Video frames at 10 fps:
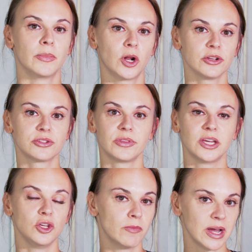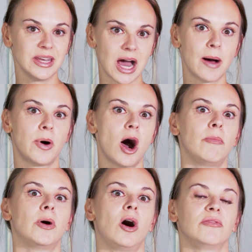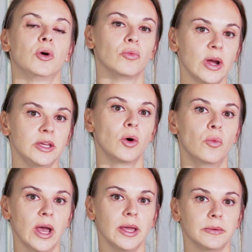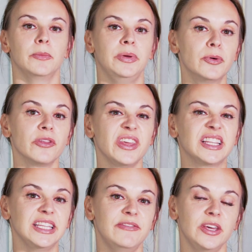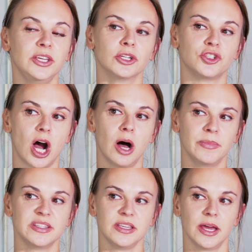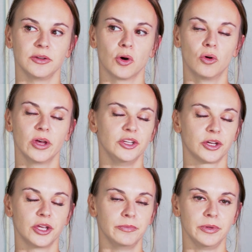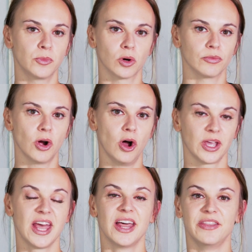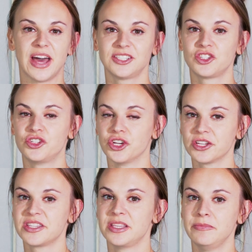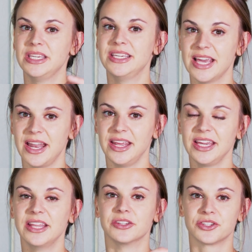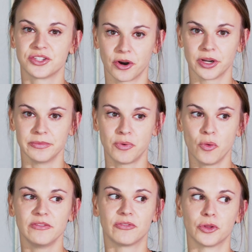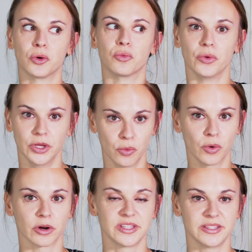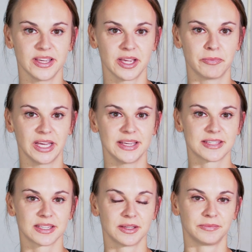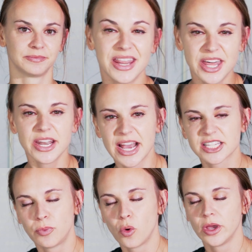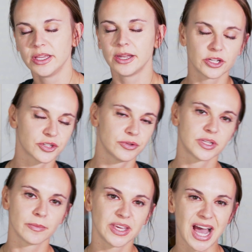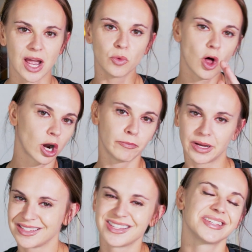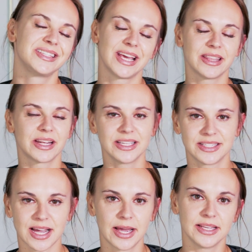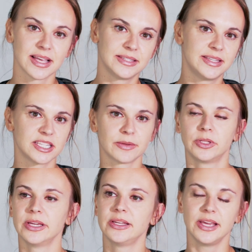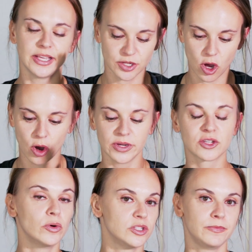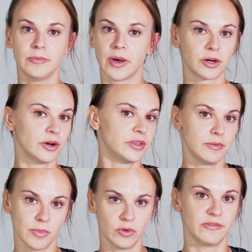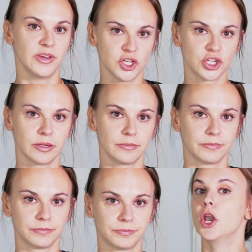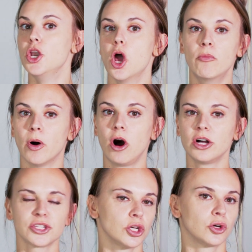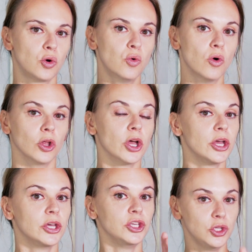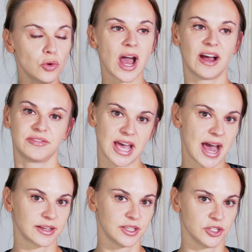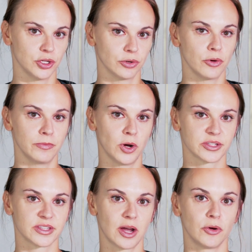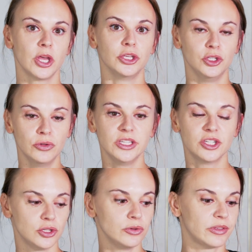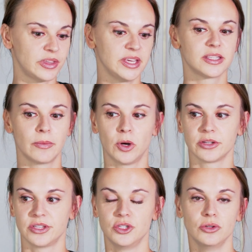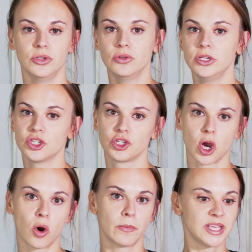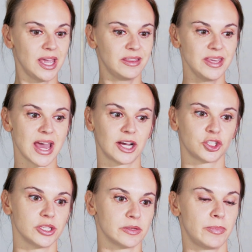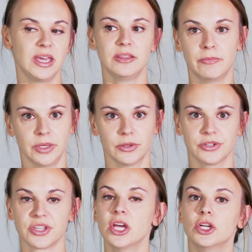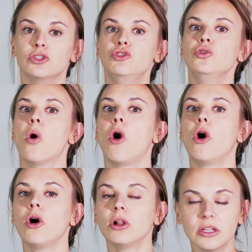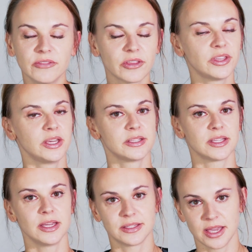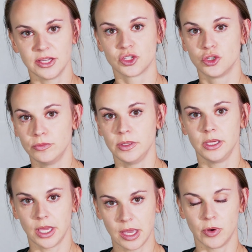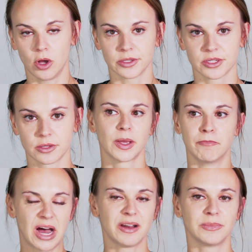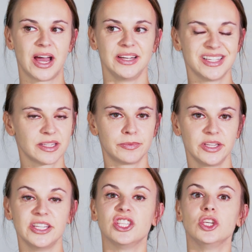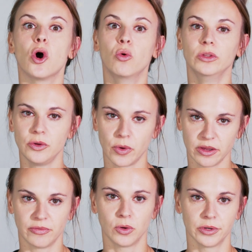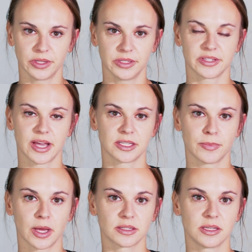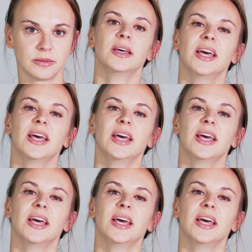but also that you might not pop off right away. People think leaving your job is the end goal, and you couldn't be more wrong. That's just the beginning and the starting point for the real work to take place. The next point, and also something I will harp on till the day that I die, is that discipline is always going to be better than motivation. No boss? Cool. You have to act as your own boss now. You need to do the things that bosses do. You need to show up, take the actions, pay the bills, do all of the things it takes to be a boss. Bottom line, discipline is the only way forward in this aspect.